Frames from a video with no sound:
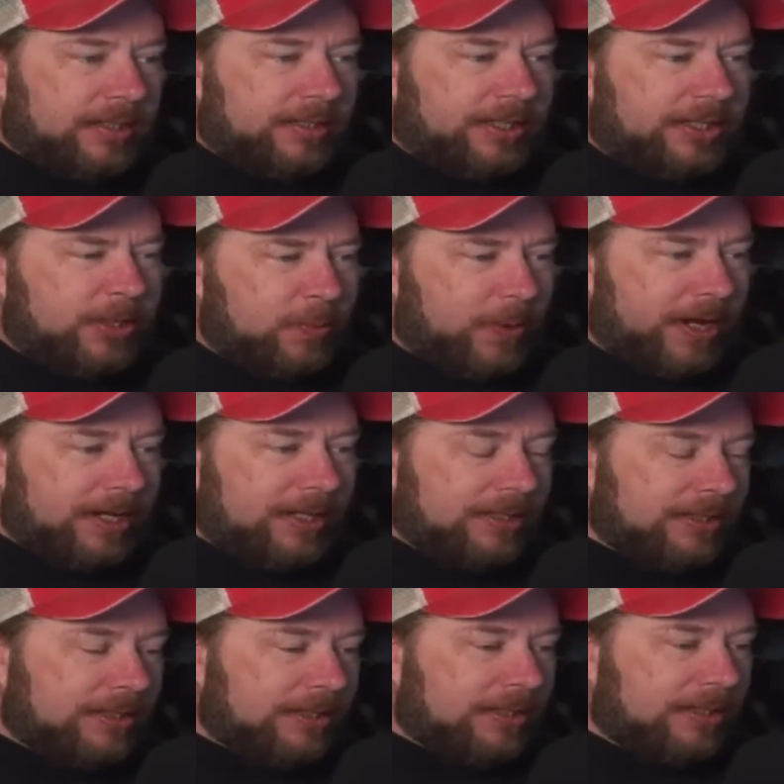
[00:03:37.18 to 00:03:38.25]
Did you win?
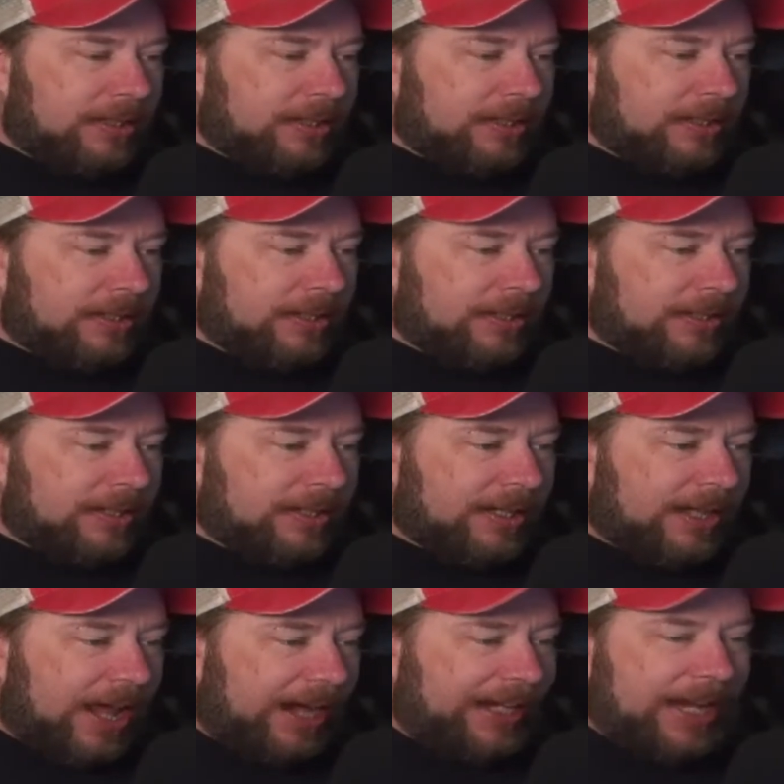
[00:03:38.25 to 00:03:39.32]
No.
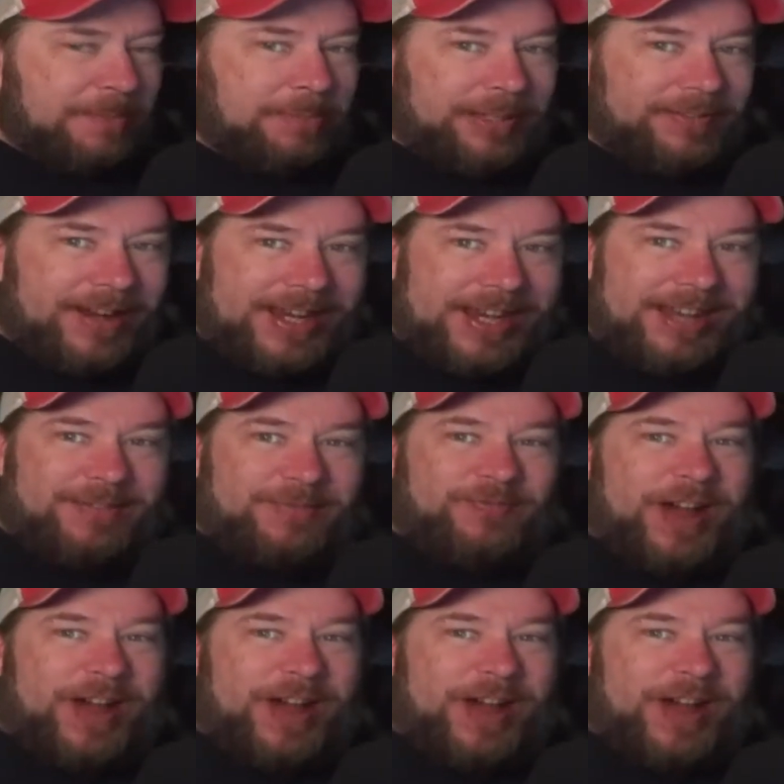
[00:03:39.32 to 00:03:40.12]
I can't believe I didn't